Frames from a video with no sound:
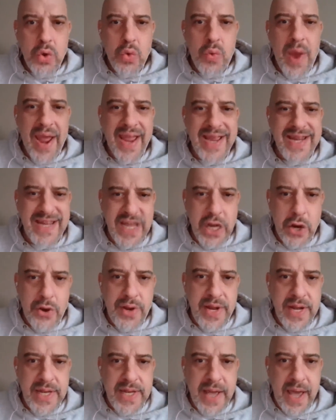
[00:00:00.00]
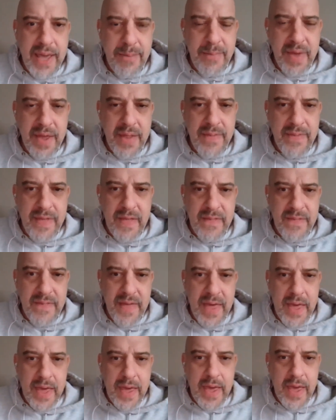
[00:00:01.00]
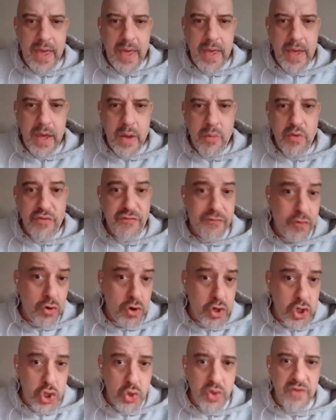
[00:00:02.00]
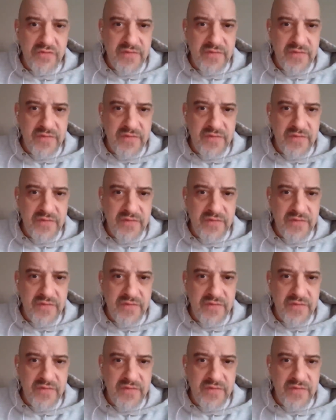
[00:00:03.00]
racketeering indictment that they referred to,